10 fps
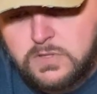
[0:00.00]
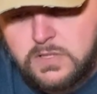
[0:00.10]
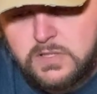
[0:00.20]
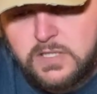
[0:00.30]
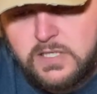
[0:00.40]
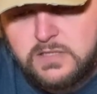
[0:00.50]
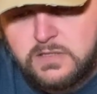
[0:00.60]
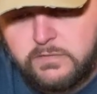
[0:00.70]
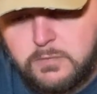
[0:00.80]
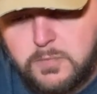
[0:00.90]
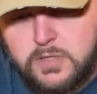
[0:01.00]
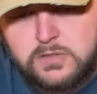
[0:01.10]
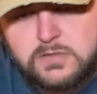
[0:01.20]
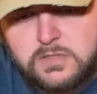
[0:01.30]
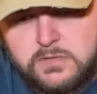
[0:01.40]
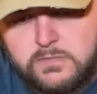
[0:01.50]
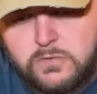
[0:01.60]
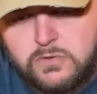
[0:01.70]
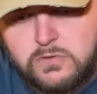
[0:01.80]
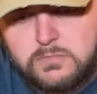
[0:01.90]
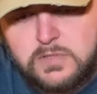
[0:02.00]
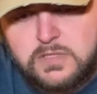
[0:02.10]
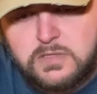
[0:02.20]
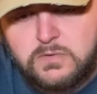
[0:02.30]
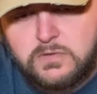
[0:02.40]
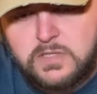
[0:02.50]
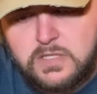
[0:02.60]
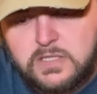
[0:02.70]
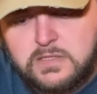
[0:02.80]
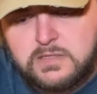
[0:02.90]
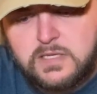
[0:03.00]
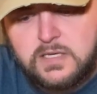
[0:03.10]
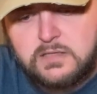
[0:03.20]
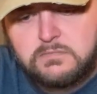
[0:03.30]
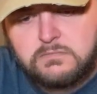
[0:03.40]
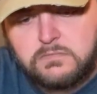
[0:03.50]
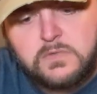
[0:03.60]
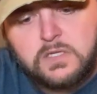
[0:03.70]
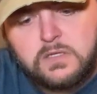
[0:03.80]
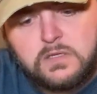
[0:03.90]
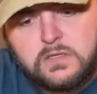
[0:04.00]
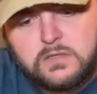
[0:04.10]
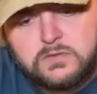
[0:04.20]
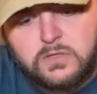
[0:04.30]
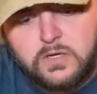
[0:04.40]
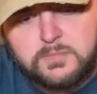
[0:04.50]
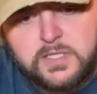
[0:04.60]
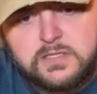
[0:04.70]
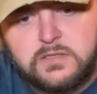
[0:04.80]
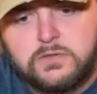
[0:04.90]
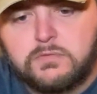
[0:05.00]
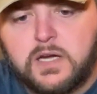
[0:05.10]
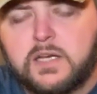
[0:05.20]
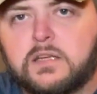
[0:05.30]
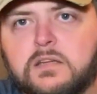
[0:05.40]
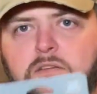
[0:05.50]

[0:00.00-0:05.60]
in case of emergency form, is on the inside. So I'm guessing you write in